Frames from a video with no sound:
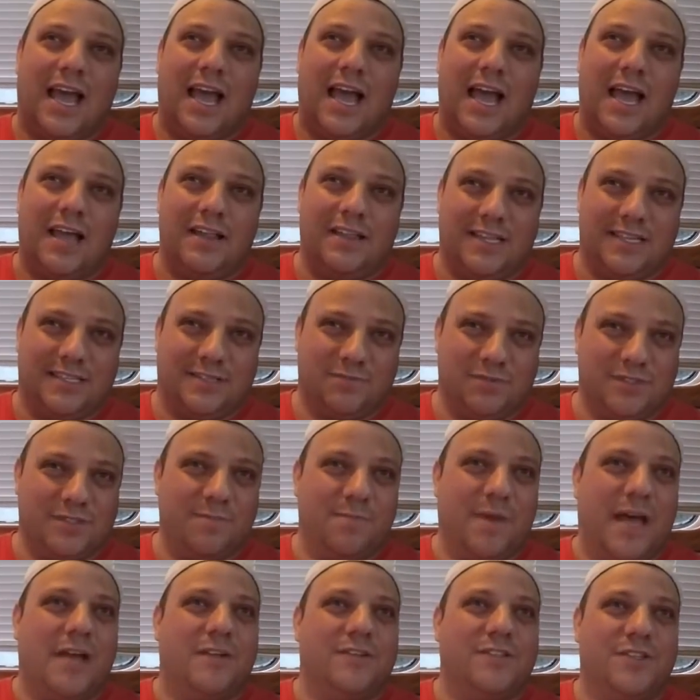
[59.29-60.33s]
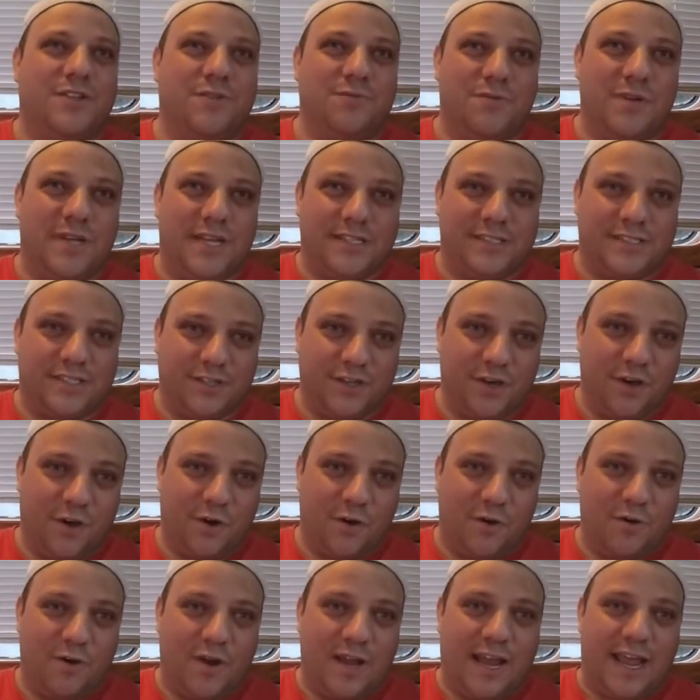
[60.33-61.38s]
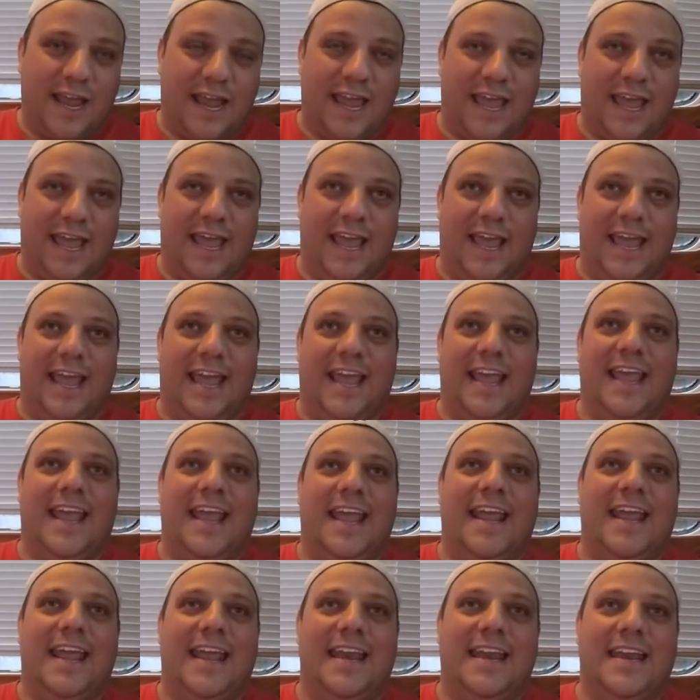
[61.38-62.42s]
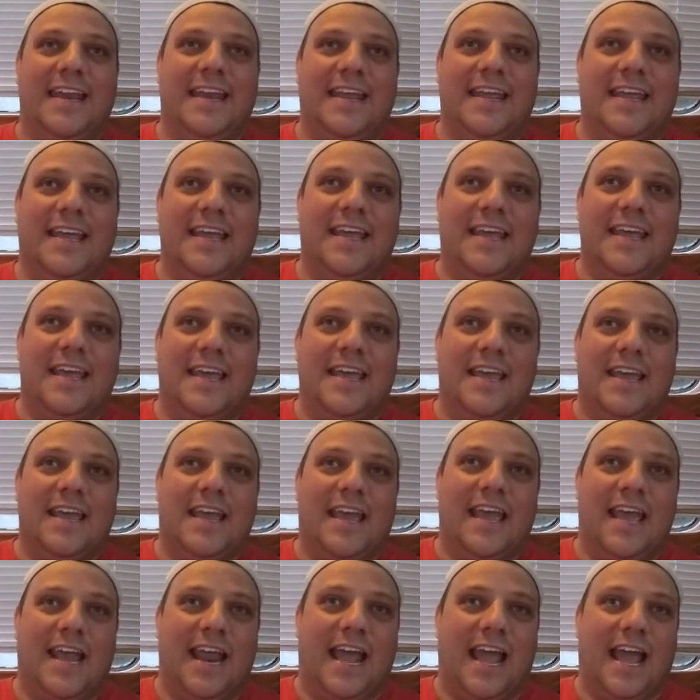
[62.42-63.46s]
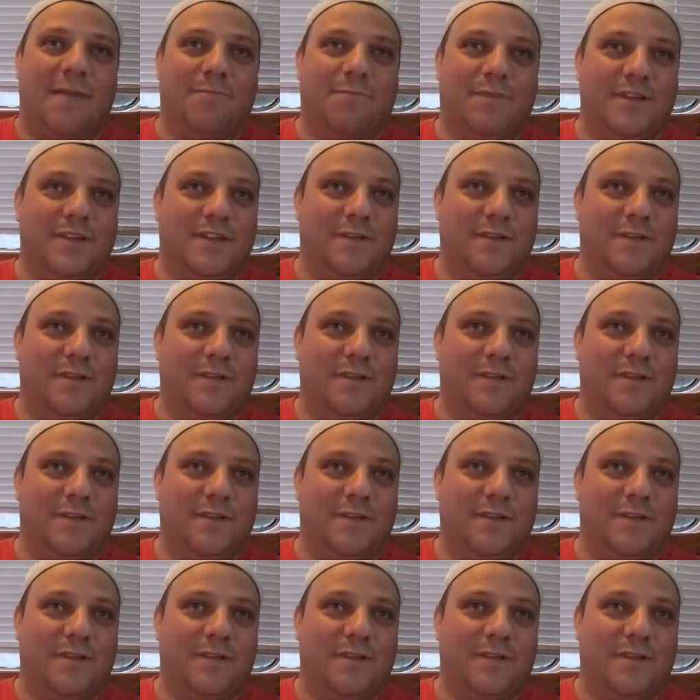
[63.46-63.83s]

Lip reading: this was about 2 weeks ago, and it happened to